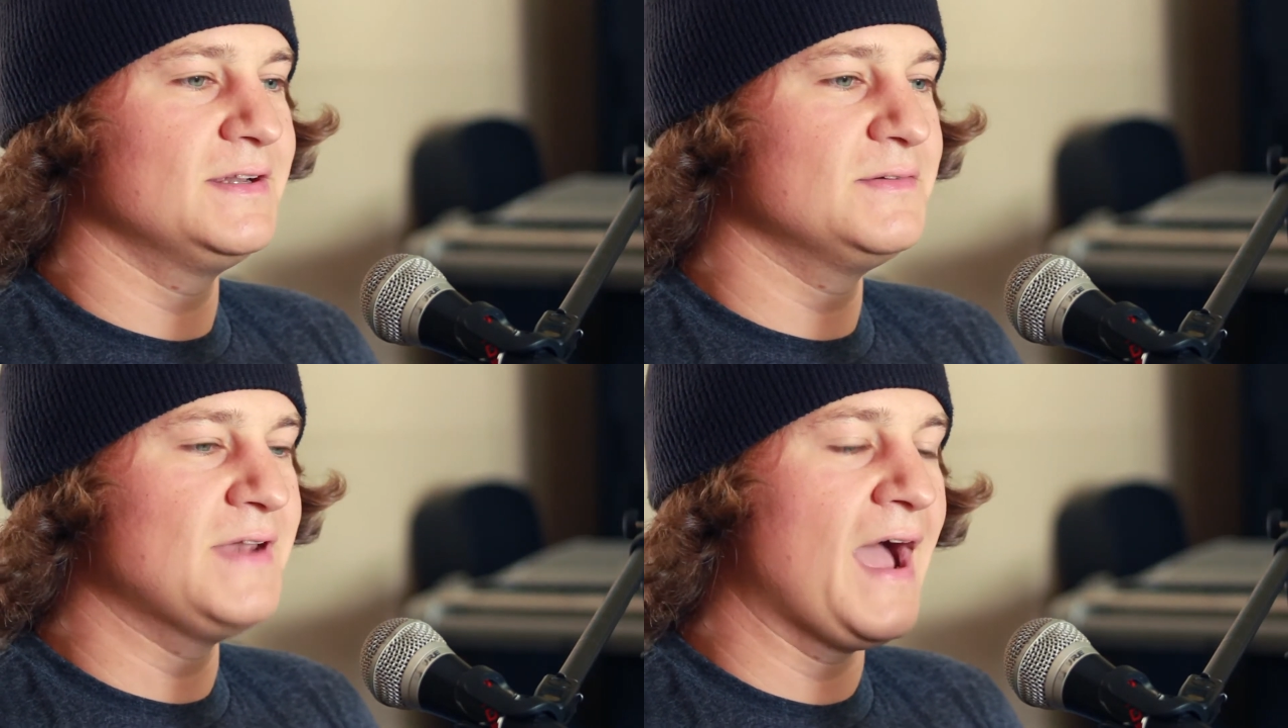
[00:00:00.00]

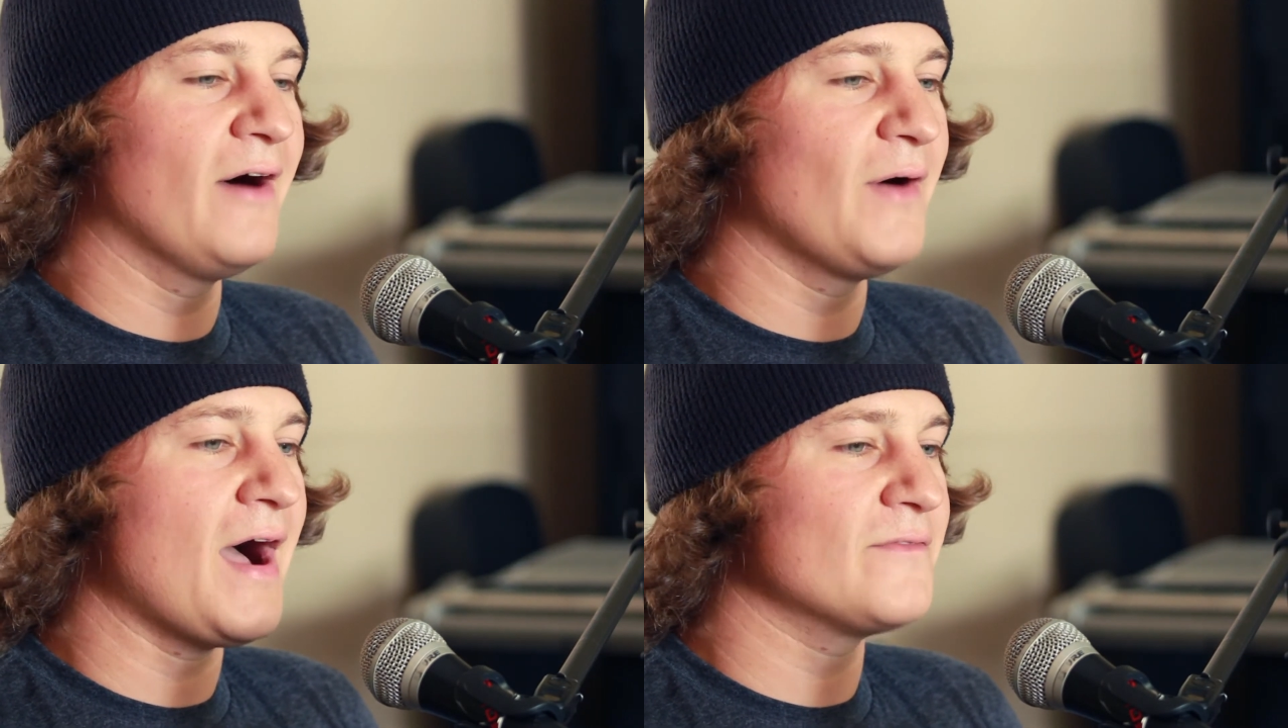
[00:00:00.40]

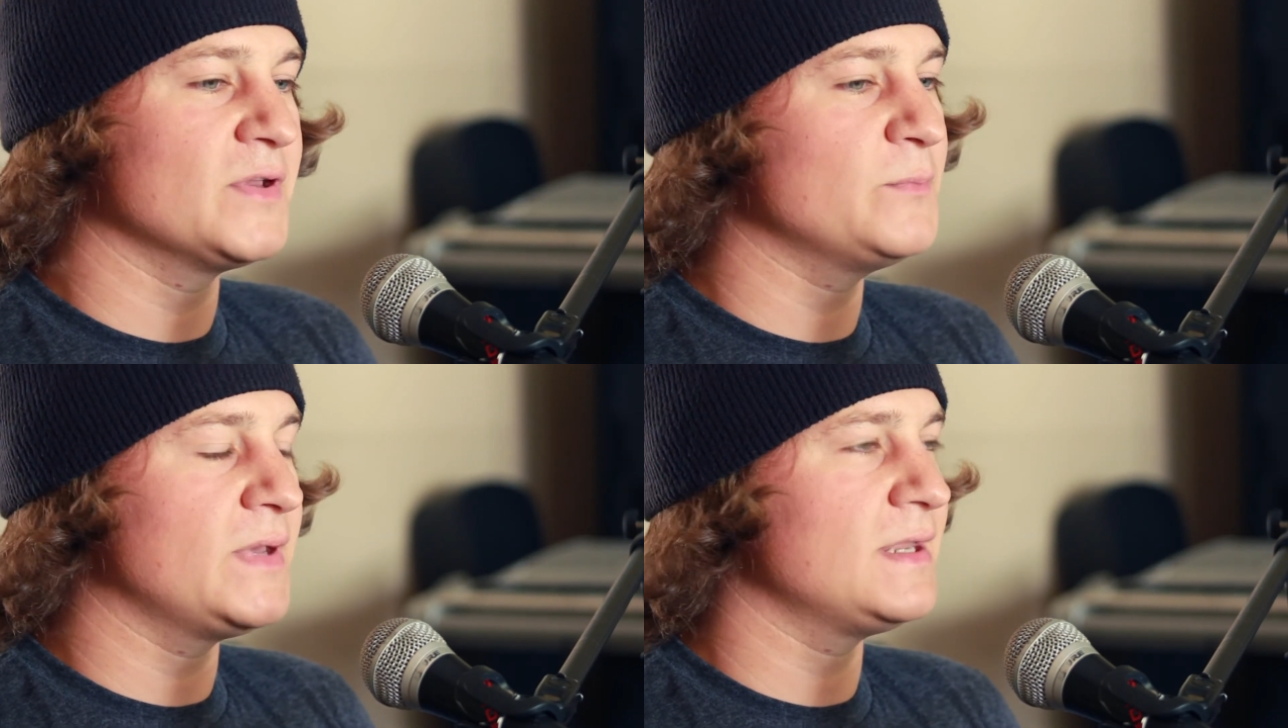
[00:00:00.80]
Now,
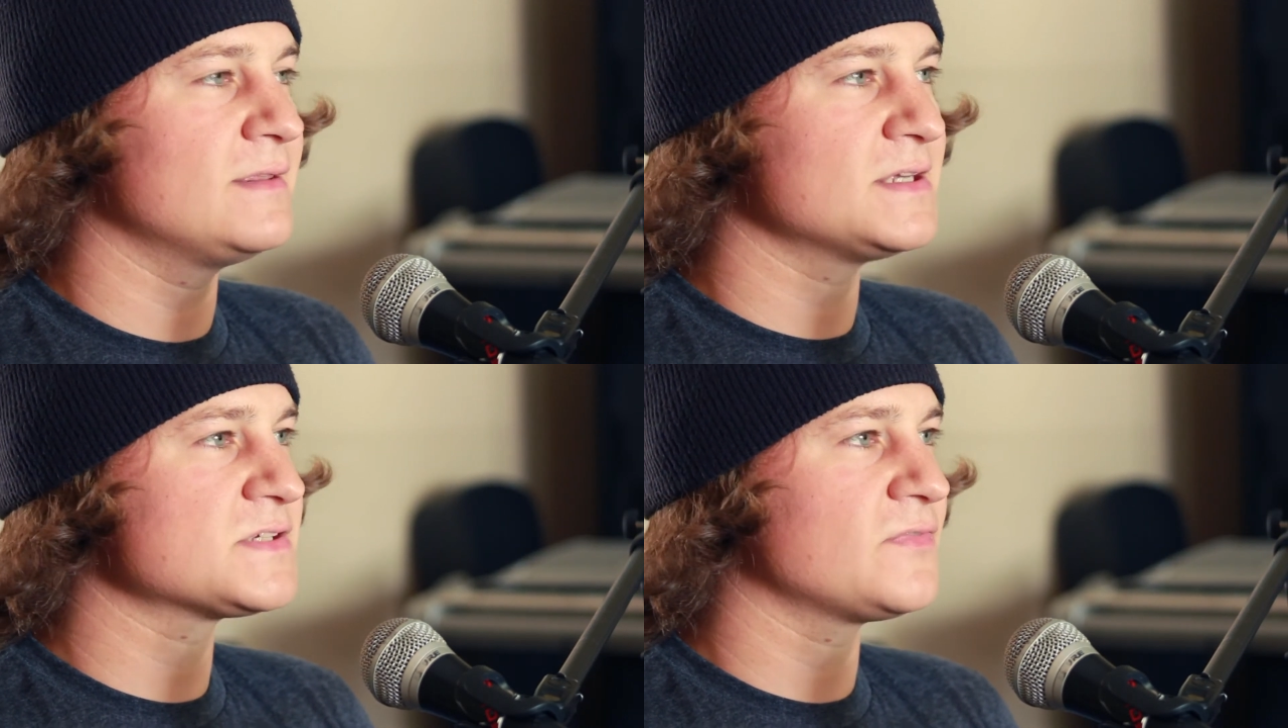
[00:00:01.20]
having been in
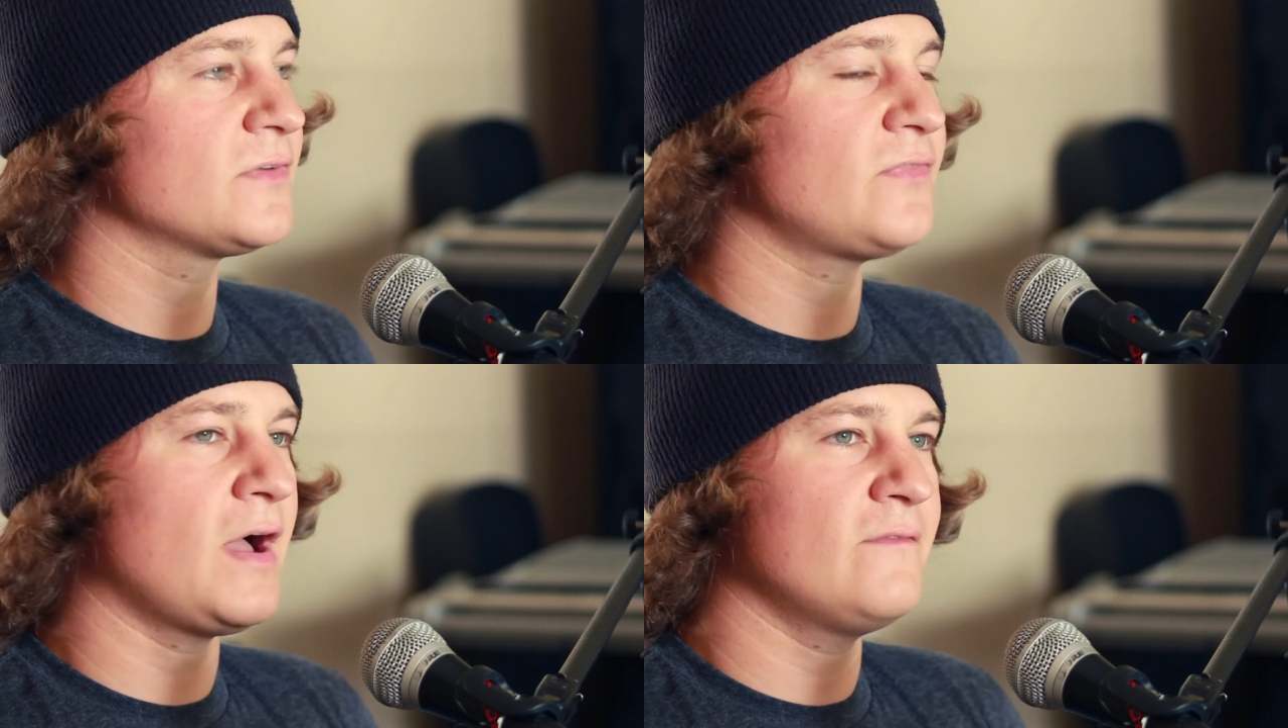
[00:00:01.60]
this for
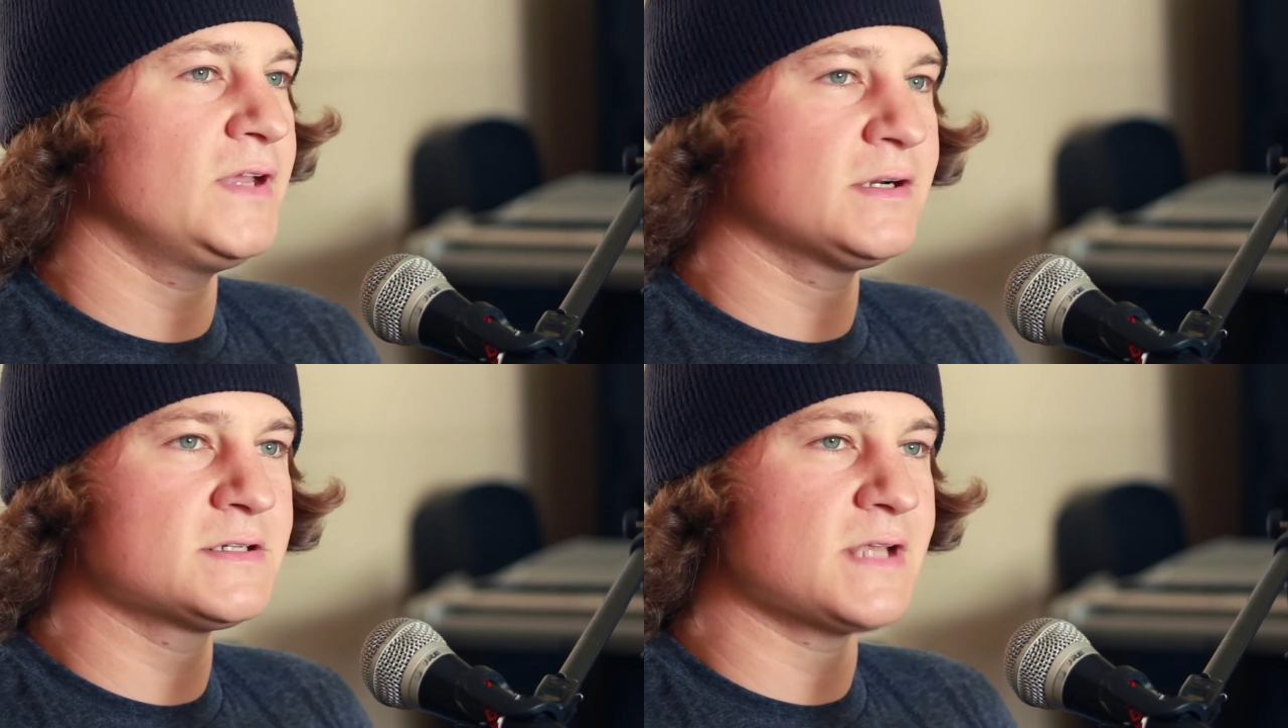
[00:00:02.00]
5
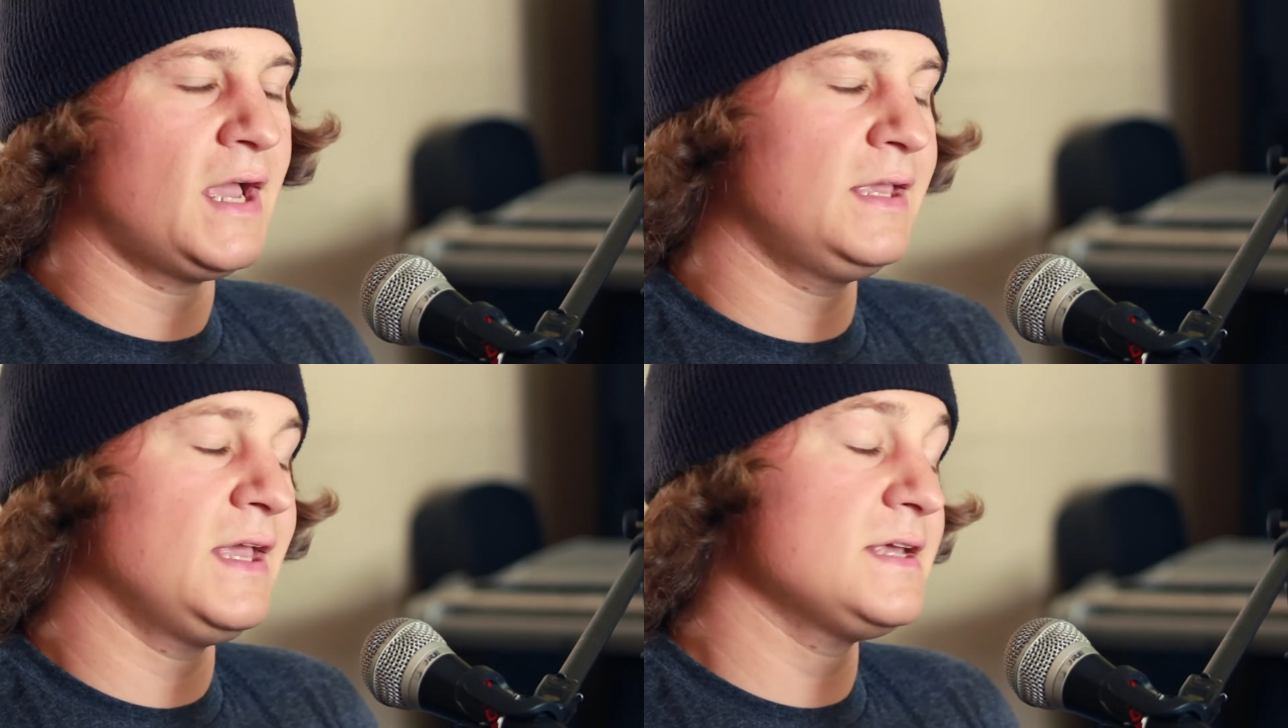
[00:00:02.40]
years,
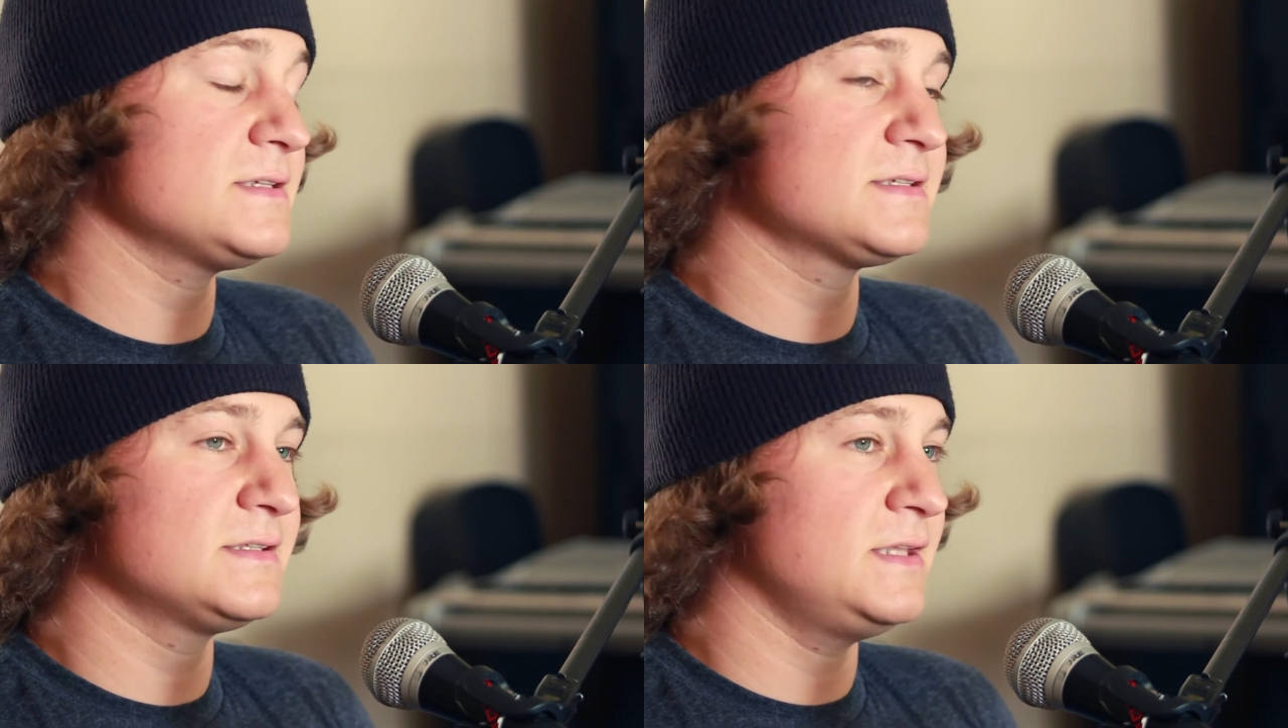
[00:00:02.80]
I
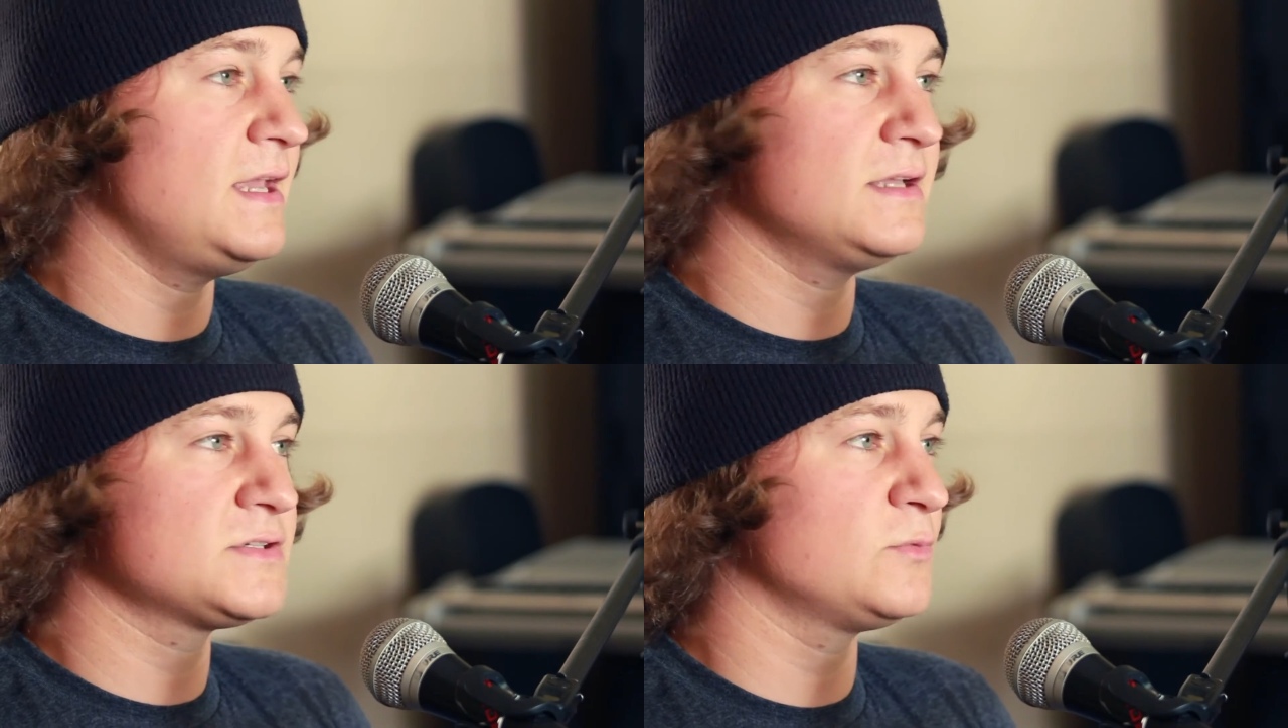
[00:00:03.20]
guess
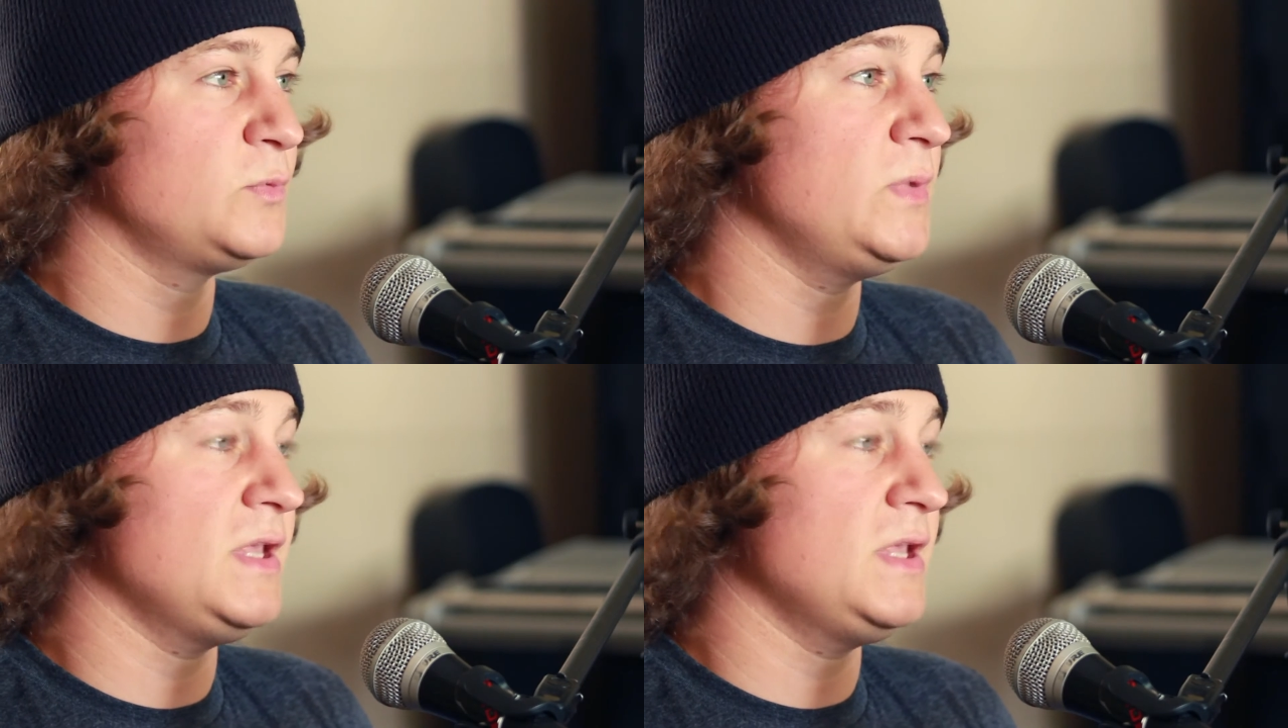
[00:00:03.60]
the answer would be